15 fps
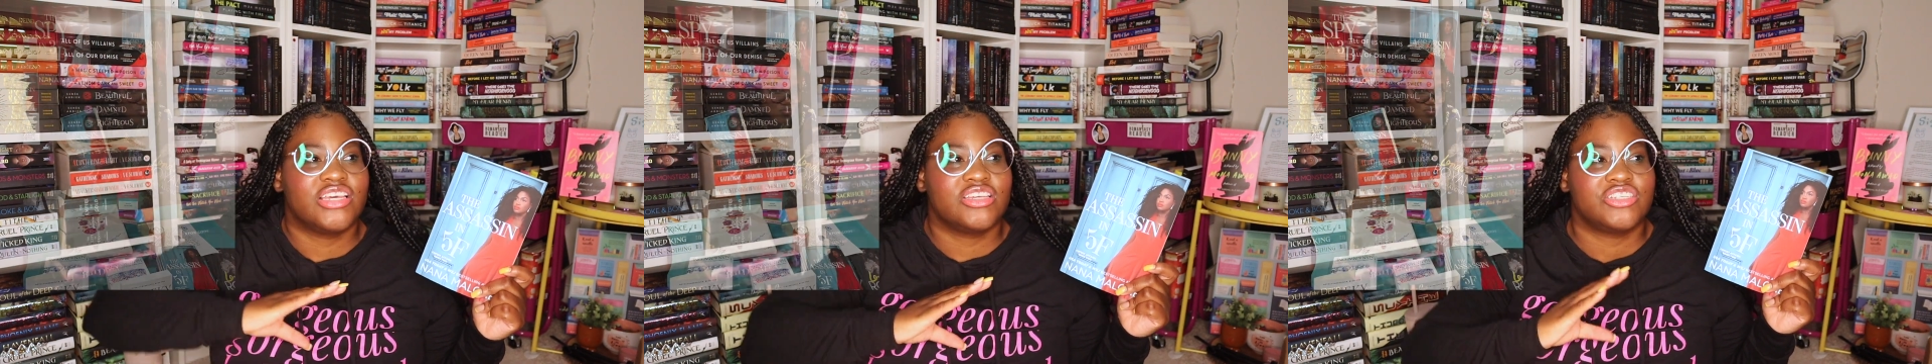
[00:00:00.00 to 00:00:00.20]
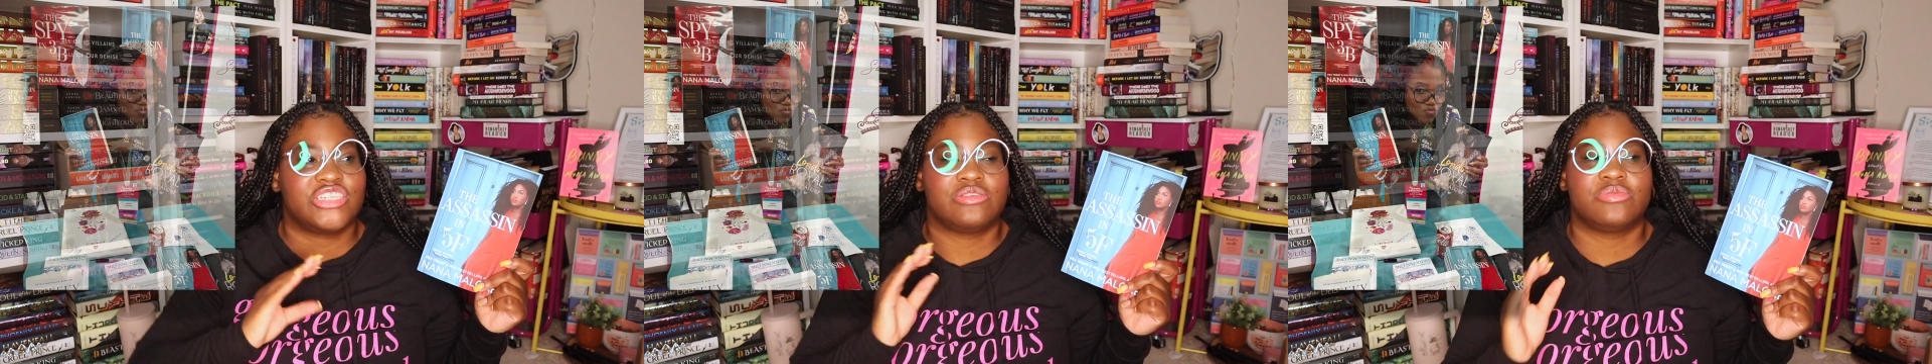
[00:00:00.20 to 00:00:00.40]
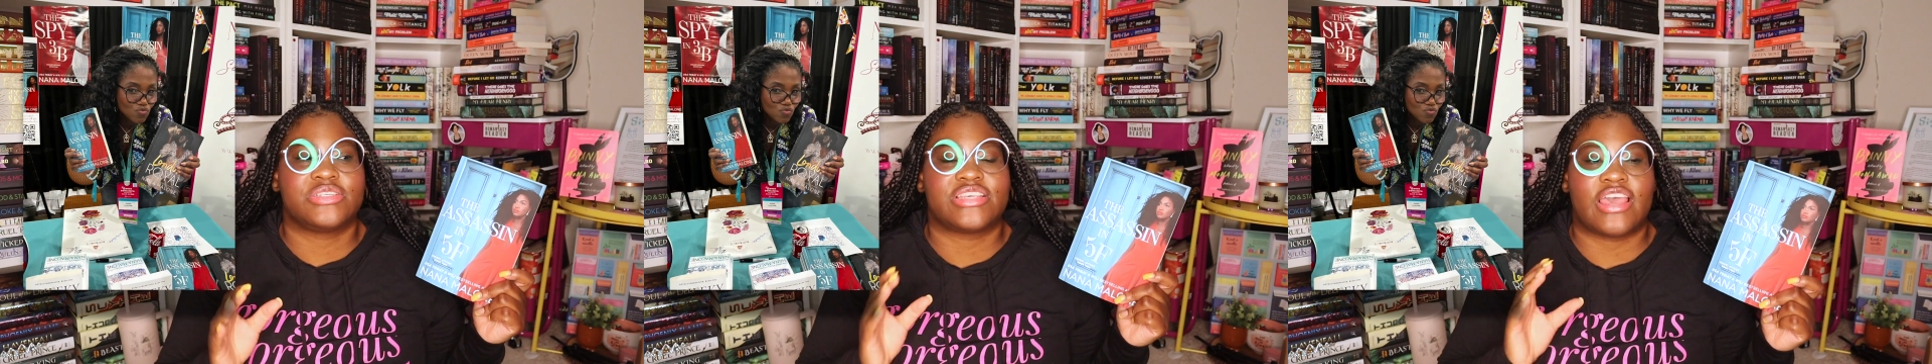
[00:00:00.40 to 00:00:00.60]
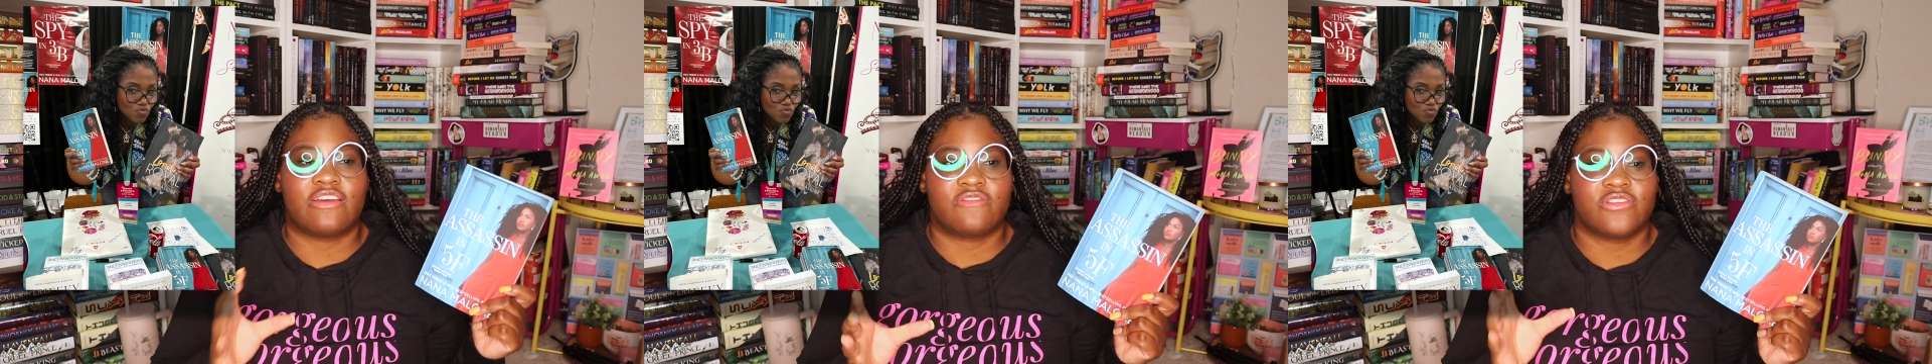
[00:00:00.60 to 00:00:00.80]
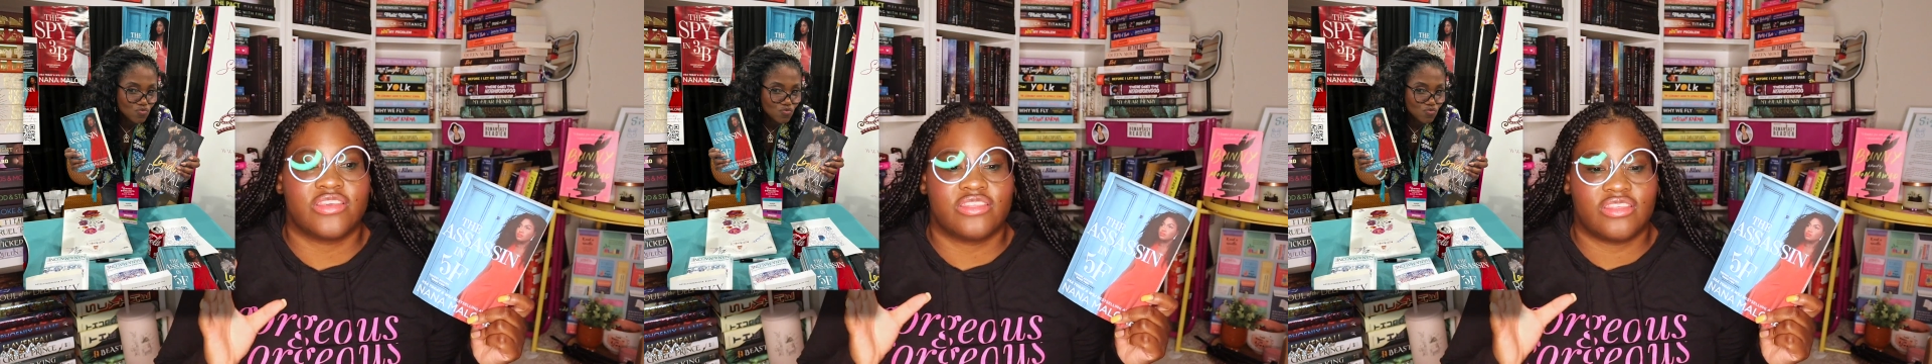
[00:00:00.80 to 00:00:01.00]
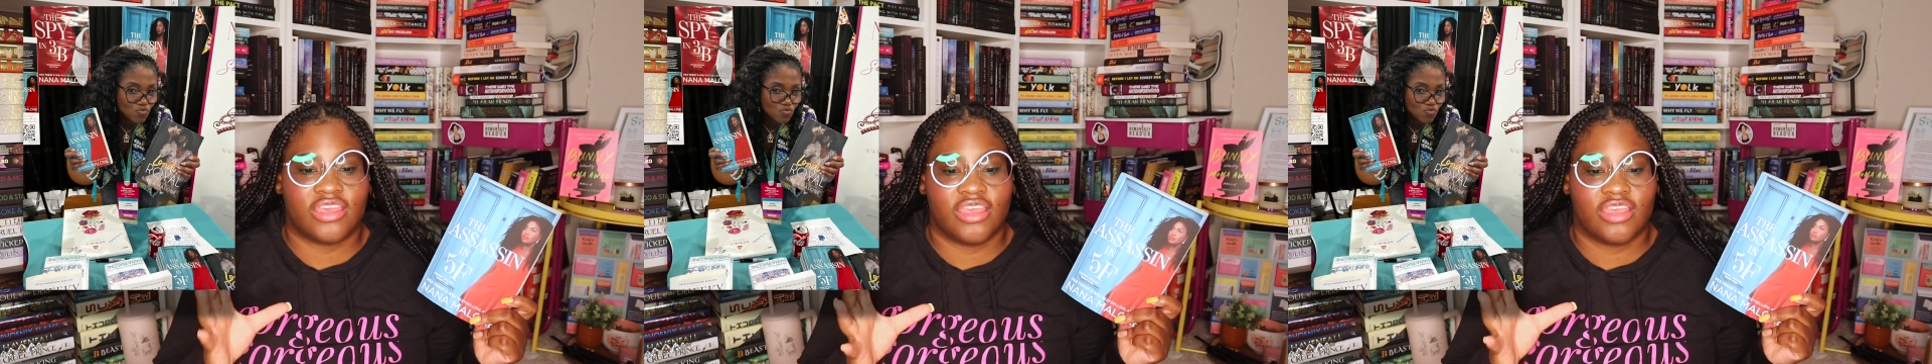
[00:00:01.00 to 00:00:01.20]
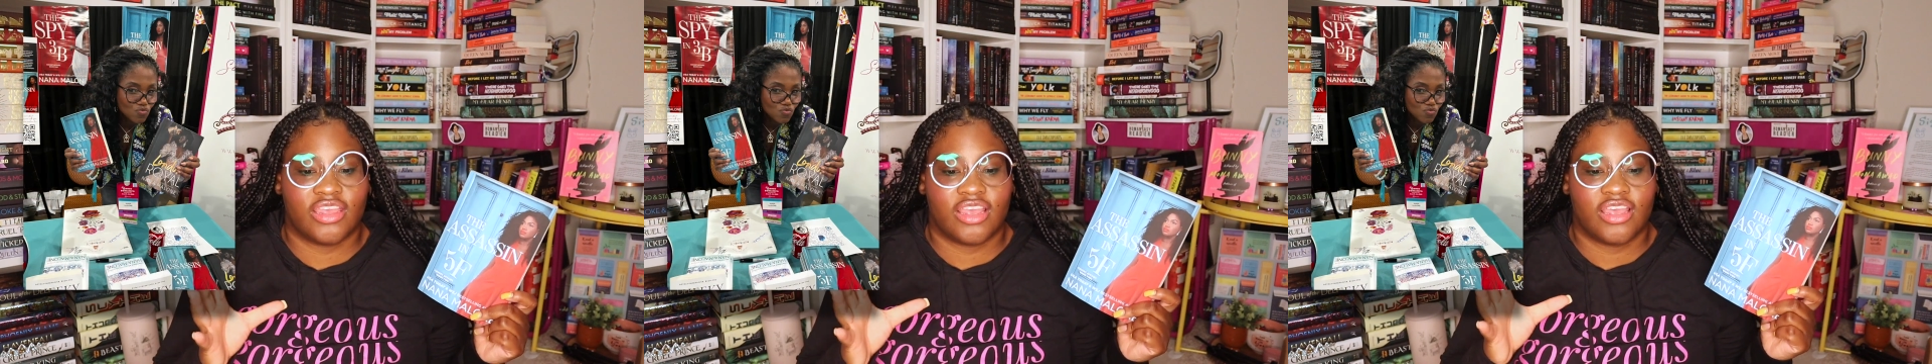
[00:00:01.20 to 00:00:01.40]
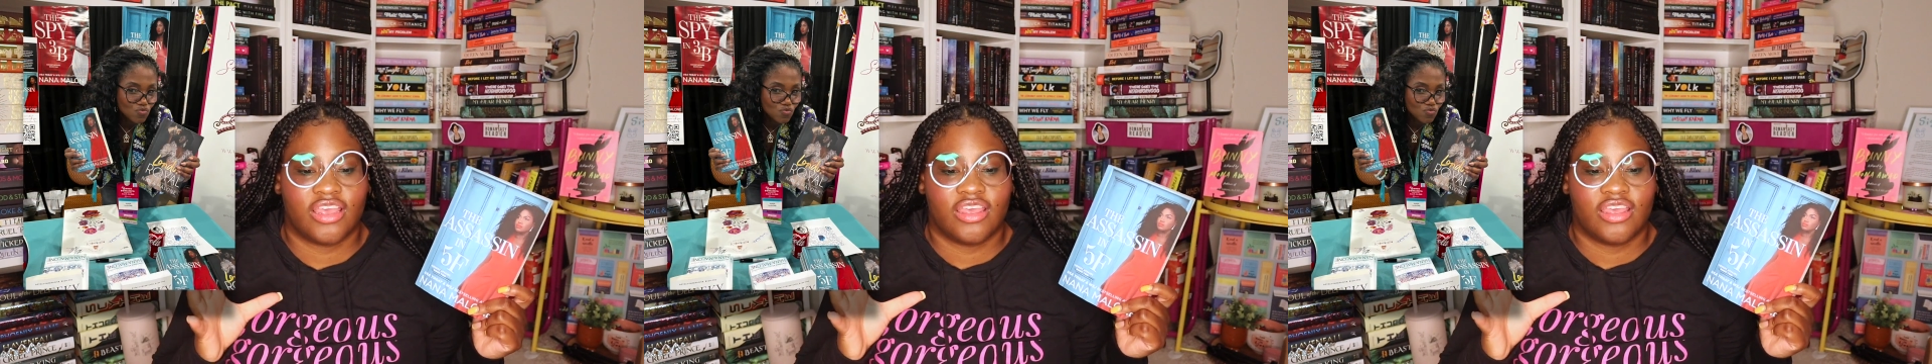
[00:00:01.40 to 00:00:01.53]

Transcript: She was everything